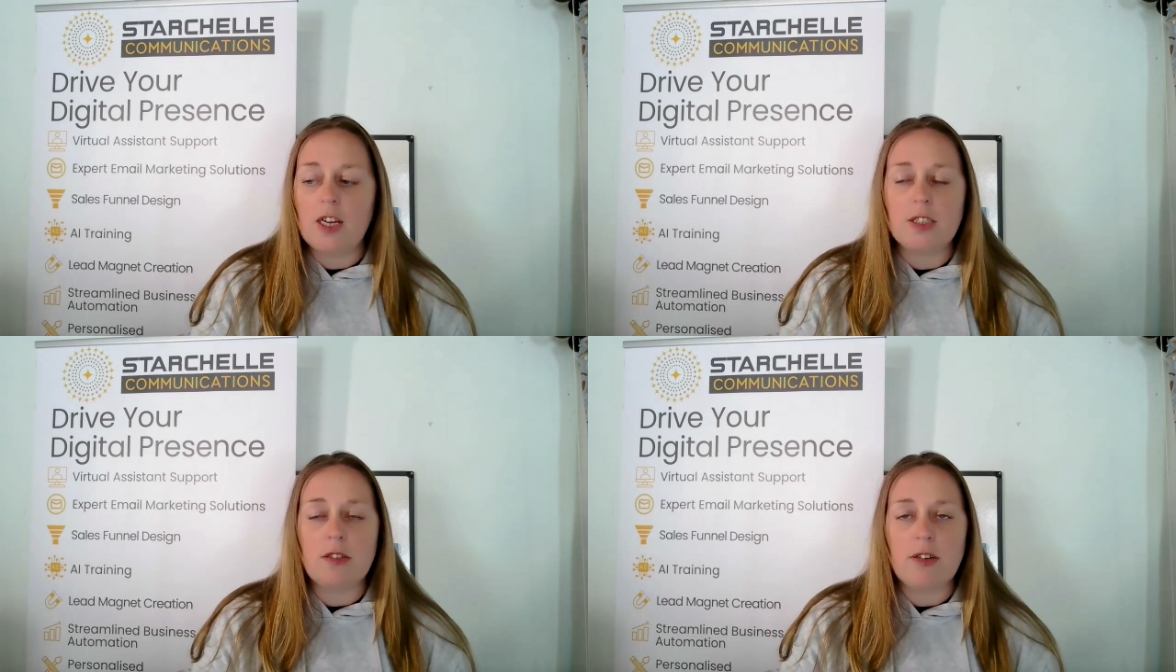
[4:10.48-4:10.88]

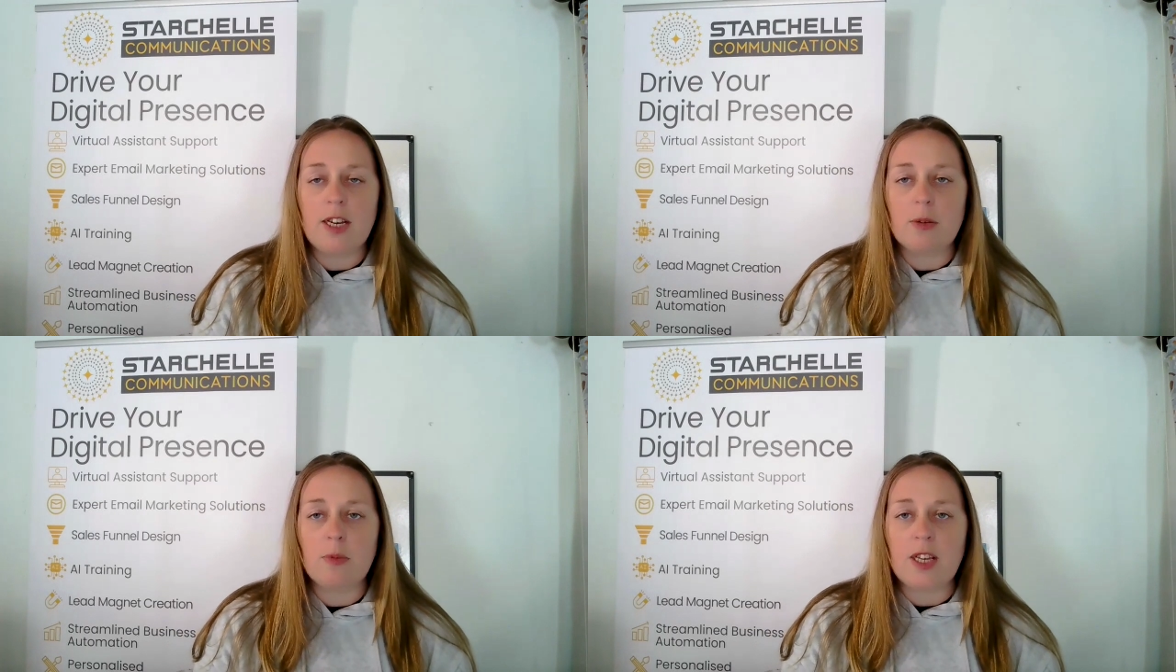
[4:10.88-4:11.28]
and to
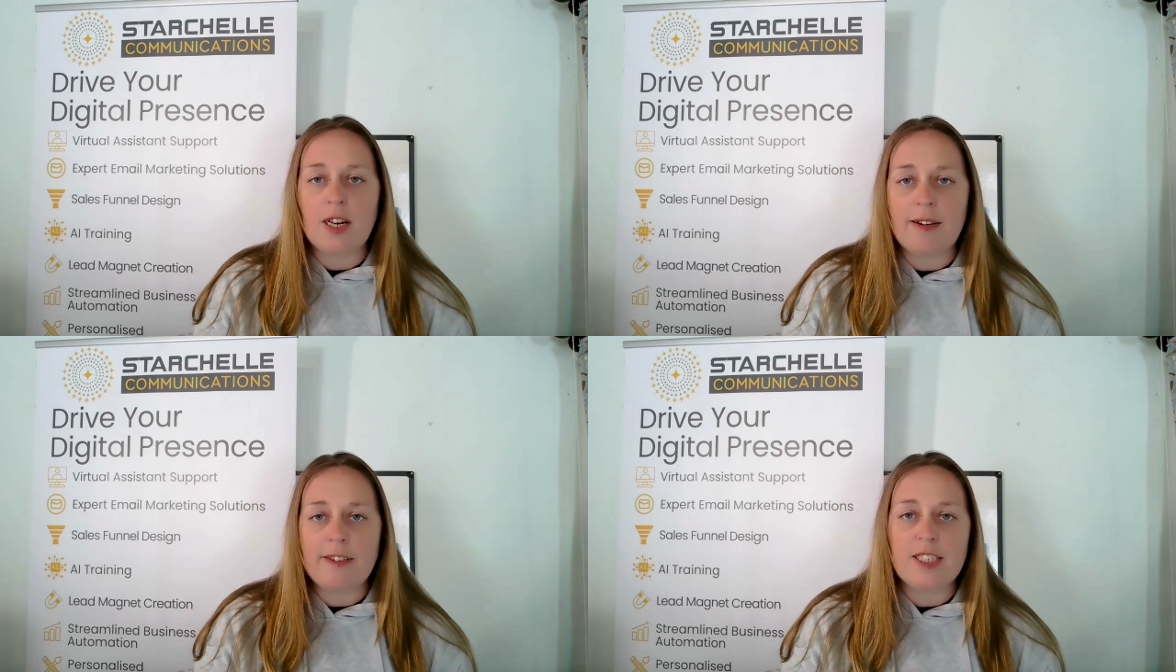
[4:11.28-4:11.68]
create them with
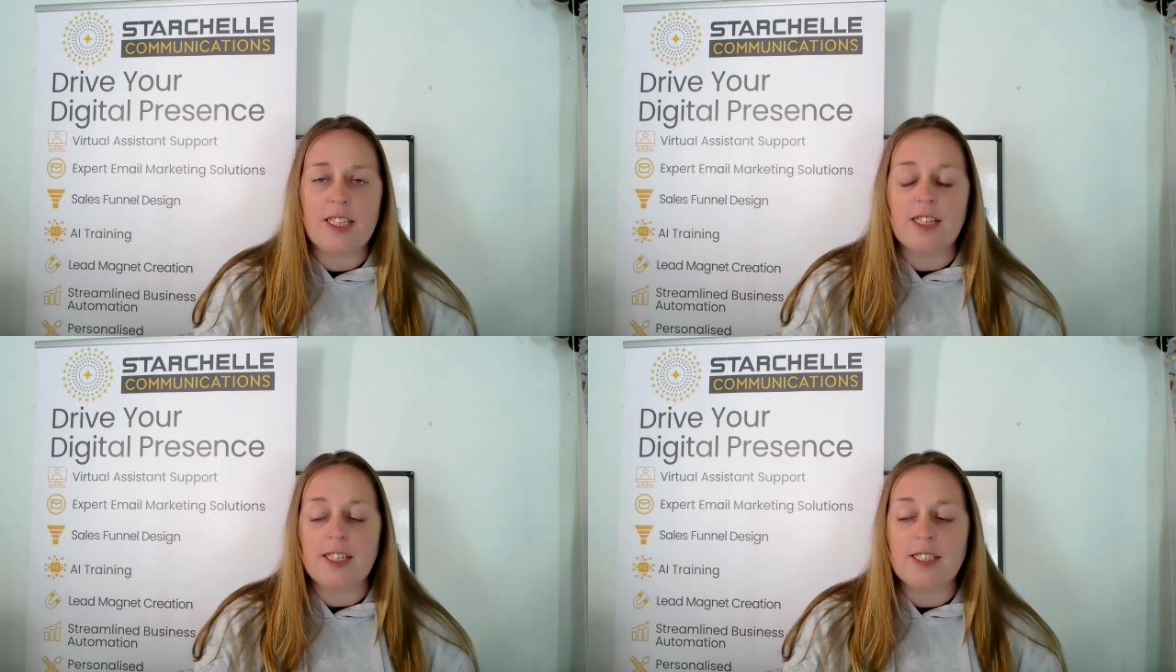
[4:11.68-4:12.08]

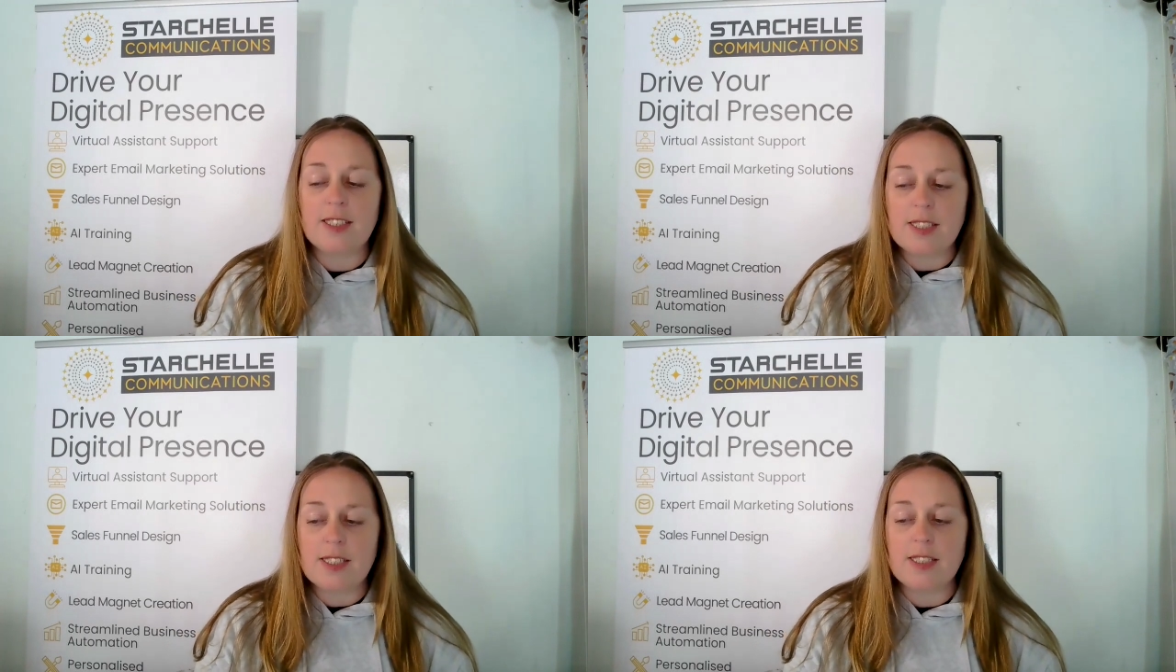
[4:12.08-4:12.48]
clarity and
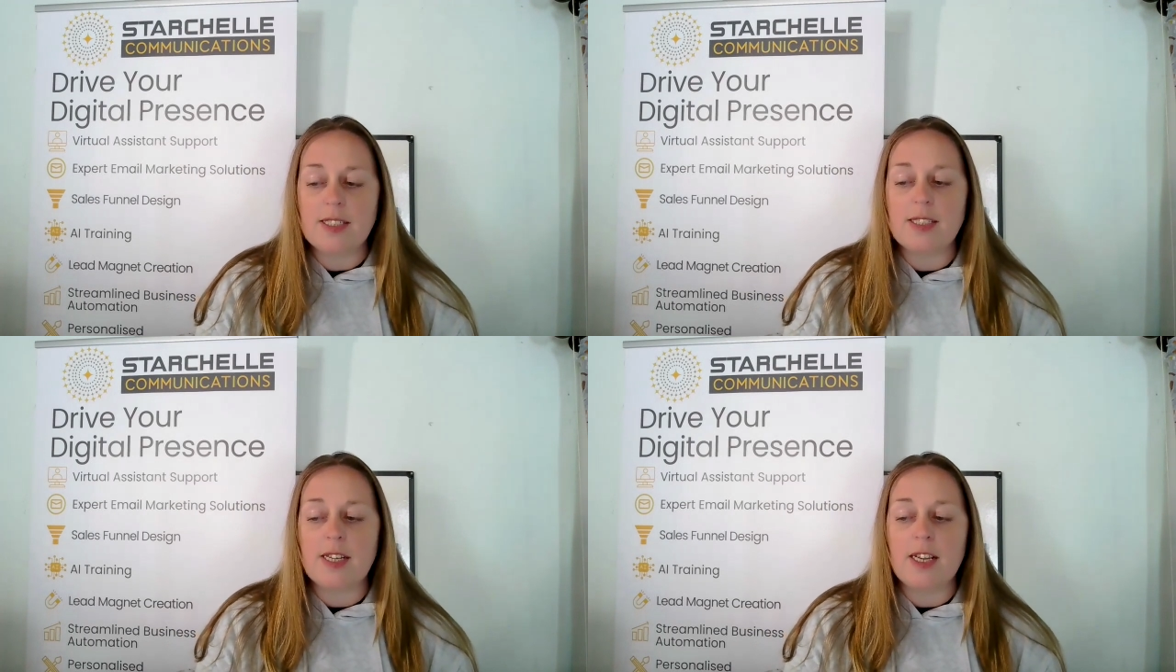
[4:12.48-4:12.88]

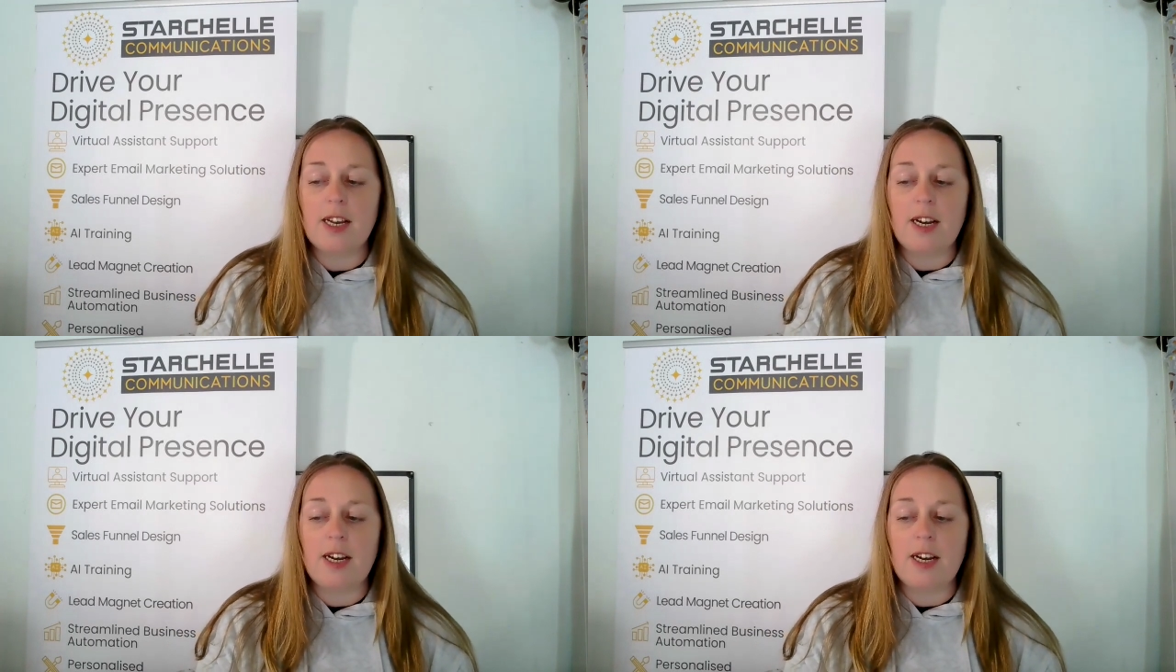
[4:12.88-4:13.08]
consistency